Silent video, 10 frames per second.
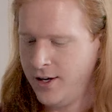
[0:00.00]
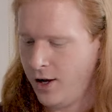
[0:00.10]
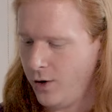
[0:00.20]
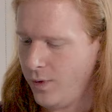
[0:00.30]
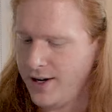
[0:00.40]

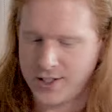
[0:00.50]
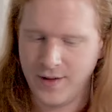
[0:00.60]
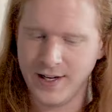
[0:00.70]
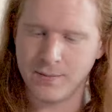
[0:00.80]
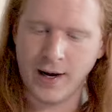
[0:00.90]
All right, so
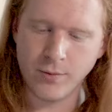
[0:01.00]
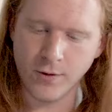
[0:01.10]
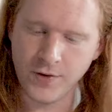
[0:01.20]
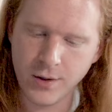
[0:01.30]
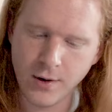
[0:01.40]
that is my
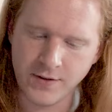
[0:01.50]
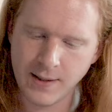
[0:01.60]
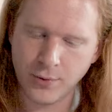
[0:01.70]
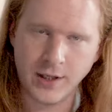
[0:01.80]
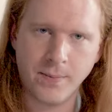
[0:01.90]
review of
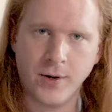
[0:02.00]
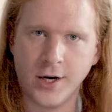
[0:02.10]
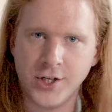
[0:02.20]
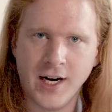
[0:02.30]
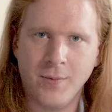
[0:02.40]
deep learning in
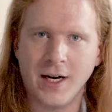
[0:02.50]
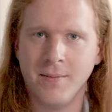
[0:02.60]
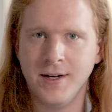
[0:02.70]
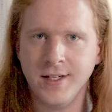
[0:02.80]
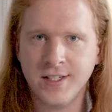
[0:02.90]
production. I
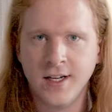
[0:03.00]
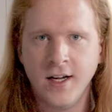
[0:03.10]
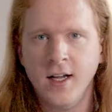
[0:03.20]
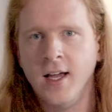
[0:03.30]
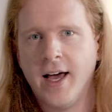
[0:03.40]
recommend it,
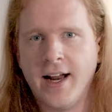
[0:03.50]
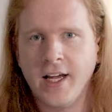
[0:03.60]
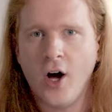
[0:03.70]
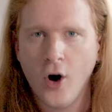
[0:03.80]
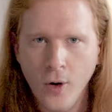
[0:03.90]
and I
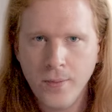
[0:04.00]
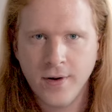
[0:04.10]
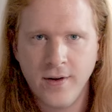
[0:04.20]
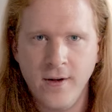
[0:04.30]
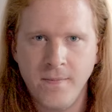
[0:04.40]
hope
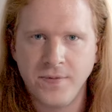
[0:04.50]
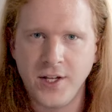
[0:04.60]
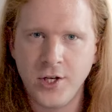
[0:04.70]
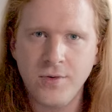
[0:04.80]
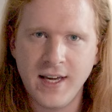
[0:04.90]

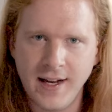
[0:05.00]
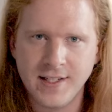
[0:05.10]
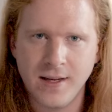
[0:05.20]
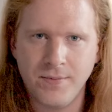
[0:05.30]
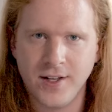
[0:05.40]
that you gain
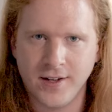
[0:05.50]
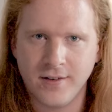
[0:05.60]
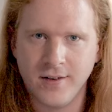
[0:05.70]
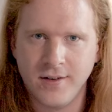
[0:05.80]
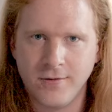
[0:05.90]
something
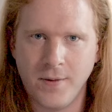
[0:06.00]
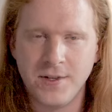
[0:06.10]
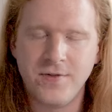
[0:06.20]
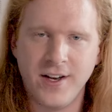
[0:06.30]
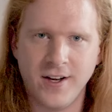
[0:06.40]
from
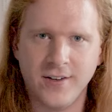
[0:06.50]
this video.